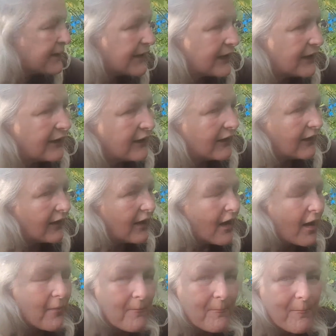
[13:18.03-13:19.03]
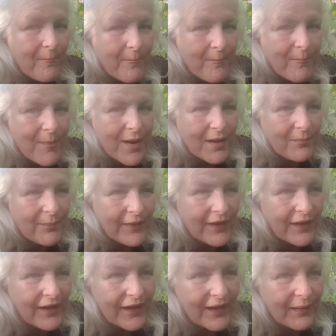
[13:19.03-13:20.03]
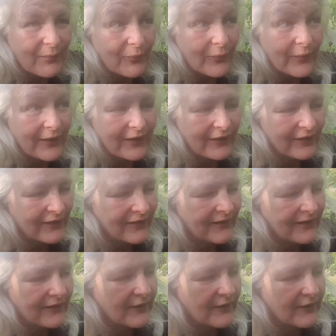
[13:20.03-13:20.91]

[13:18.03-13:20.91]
be a label in here.